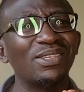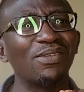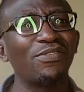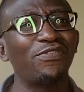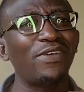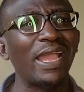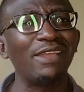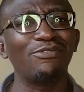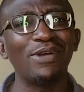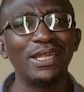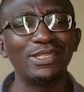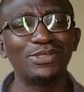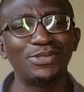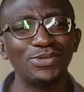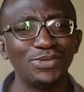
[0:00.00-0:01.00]

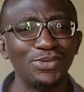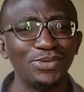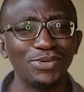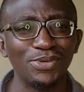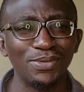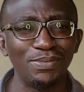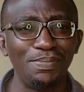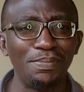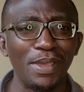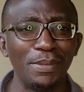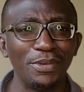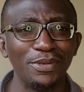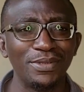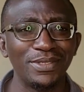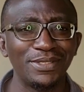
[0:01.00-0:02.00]
512
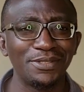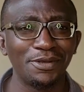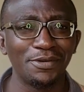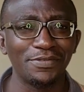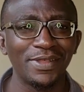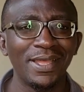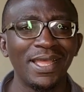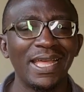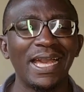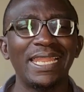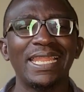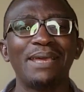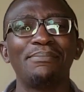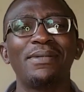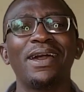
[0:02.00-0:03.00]
memory stuff,
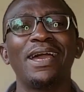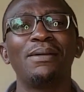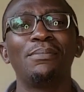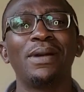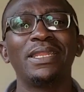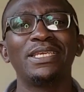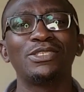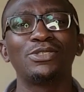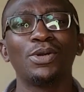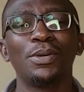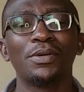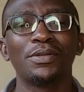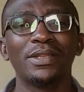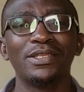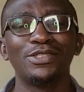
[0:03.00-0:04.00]
and I managed to
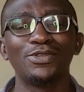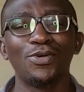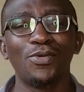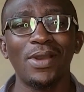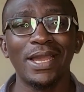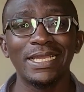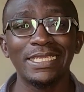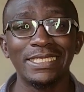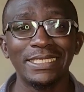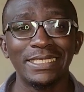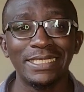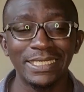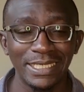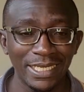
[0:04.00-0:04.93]
upgrade it to 1 gig.